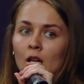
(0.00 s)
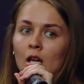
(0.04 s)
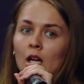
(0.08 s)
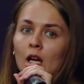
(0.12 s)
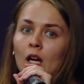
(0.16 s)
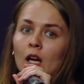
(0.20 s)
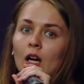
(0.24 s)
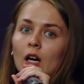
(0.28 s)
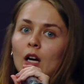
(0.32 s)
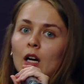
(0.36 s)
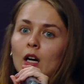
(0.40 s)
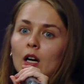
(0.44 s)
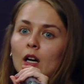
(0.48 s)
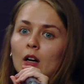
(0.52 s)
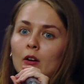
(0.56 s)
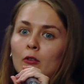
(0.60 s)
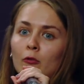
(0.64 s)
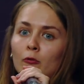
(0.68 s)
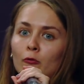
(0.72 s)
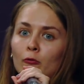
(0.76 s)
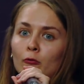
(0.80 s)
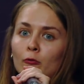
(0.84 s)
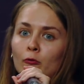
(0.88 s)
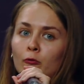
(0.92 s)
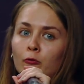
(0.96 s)
But
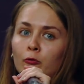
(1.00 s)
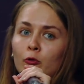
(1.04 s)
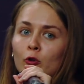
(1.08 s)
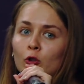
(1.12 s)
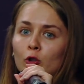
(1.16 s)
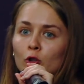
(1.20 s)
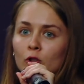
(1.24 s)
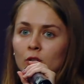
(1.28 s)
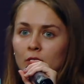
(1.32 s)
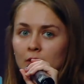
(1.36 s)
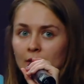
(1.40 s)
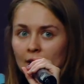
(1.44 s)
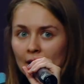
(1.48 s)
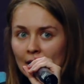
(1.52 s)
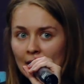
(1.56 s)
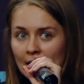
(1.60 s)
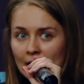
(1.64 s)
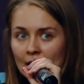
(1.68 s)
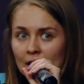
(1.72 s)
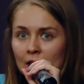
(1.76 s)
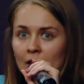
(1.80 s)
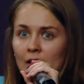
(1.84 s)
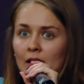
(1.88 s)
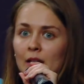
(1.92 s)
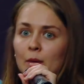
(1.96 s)
things are not
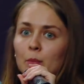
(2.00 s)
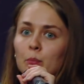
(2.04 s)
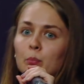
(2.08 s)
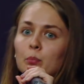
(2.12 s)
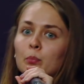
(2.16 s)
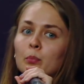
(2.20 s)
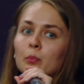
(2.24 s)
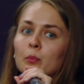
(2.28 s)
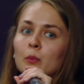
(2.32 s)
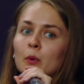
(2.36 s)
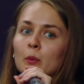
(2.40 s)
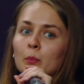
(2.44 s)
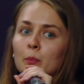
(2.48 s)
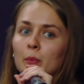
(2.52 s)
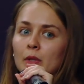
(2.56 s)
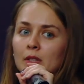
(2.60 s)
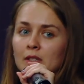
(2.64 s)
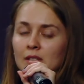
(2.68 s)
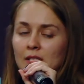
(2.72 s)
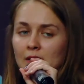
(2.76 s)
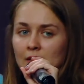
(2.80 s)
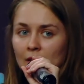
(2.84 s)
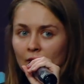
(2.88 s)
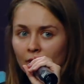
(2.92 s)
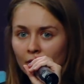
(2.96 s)
as pathetic
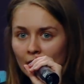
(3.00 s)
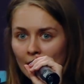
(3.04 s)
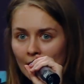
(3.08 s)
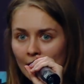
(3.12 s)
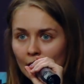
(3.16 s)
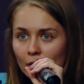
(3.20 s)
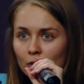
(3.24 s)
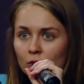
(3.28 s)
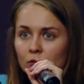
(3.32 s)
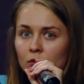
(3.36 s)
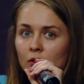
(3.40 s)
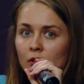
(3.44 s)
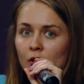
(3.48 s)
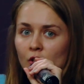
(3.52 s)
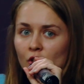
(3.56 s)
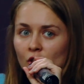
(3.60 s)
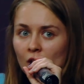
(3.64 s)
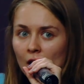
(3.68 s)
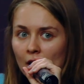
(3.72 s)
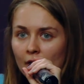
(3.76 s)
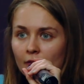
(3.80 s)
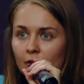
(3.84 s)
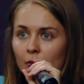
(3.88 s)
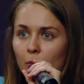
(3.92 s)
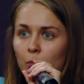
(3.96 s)
as they might look.